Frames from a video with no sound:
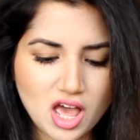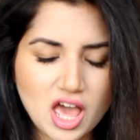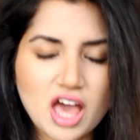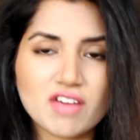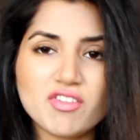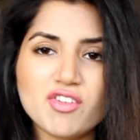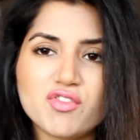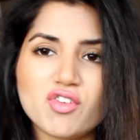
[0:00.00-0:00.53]
I
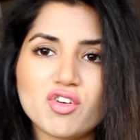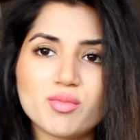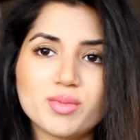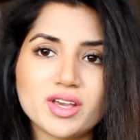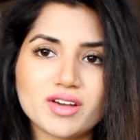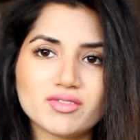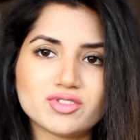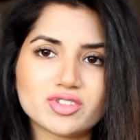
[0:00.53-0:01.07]
have a
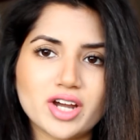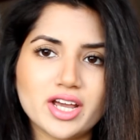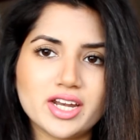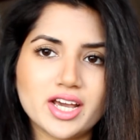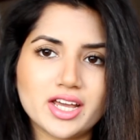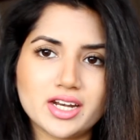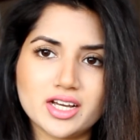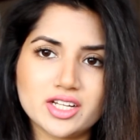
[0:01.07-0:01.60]
phobia of dried
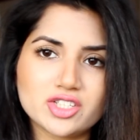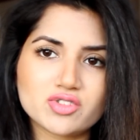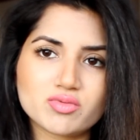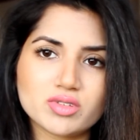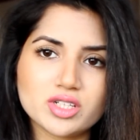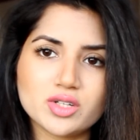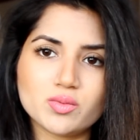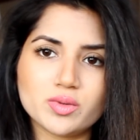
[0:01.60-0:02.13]
henna. It's
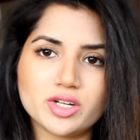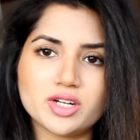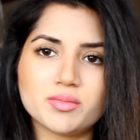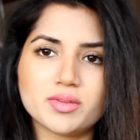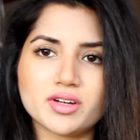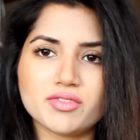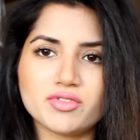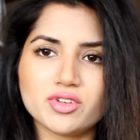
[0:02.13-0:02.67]
really
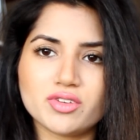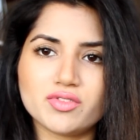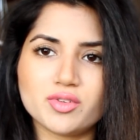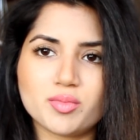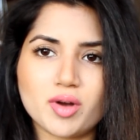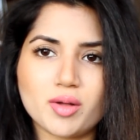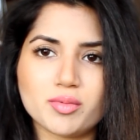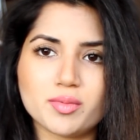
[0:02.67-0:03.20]
weird, but a few of
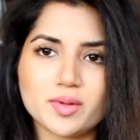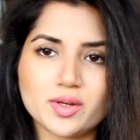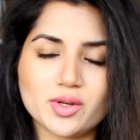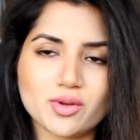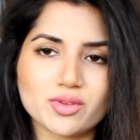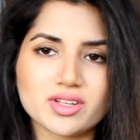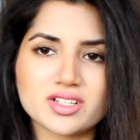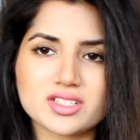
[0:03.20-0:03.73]
you probably
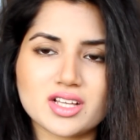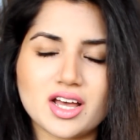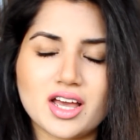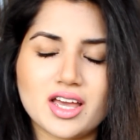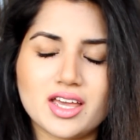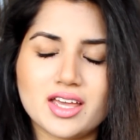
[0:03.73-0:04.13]
know this.